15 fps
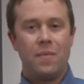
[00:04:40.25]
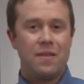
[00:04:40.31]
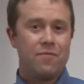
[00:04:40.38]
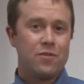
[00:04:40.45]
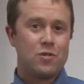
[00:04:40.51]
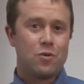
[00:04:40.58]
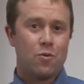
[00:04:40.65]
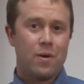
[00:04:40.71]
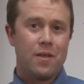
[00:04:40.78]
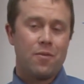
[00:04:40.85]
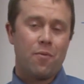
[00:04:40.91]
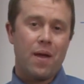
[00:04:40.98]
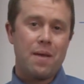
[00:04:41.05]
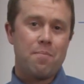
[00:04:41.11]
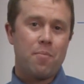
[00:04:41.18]
inventory,
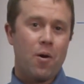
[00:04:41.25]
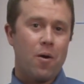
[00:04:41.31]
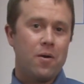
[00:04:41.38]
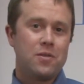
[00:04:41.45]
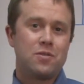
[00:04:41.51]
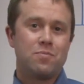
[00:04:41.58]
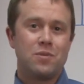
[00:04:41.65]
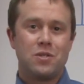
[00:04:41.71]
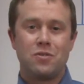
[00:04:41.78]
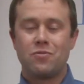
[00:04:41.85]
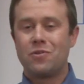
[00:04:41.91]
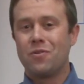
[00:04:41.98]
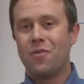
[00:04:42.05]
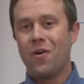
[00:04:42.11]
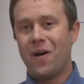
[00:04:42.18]
the right parts and
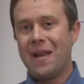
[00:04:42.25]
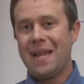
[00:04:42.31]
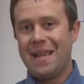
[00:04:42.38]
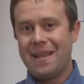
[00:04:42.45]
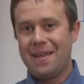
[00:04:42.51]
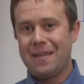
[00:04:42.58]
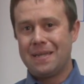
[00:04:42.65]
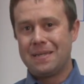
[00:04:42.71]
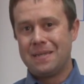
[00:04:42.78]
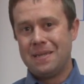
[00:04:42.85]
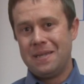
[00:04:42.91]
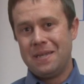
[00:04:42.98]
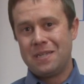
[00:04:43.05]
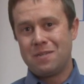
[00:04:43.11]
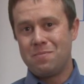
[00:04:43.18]
material on hand
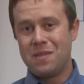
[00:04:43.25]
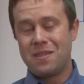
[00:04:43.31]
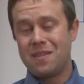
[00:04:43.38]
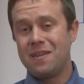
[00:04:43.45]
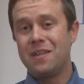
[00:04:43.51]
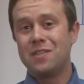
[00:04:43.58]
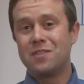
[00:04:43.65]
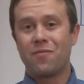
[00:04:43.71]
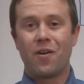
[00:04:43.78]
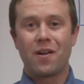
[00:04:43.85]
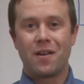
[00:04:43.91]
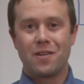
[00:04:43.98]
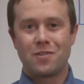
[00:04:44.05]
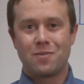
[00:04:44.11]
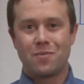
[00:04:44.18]
to meet the needs of our
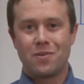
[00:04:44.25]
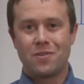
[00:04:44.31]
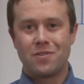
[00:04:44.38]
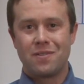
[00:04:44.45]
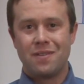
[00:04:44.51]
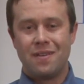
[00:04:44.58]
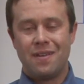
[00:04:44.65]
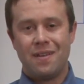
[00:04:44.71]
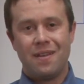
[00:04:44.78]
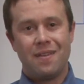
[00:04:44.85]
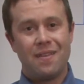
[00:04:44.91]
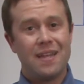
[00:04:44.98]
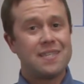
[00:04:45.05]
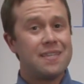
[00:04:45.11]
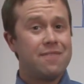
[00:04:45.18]
customers.
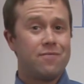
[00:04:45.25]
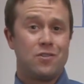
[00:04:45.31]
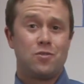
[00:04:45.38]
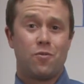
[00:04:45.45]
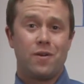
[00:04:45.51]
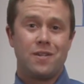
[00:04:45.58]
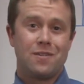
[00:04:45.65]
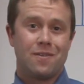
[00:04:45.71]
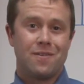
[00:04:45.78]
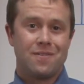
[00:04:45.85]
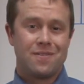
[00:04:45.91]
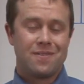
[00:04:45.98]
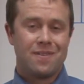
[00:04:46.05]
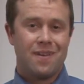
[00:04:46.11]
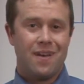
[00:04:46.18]
That's inventory
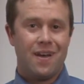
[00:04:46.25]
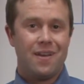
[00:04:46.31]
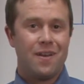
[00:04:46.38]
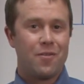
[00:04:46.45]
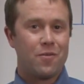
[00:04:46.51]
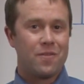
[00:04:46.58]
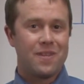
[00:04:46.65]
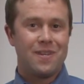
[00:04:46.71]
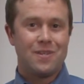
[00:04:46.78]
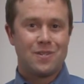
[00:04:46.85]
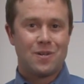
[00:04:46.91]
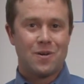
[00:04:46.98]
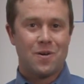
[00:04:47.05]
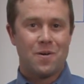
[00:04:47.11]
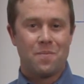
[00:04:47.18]
turns, another lean
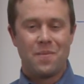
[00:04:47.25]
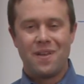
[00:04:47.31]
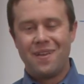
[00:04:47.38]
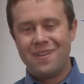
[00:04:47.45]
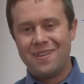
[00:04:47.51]
term,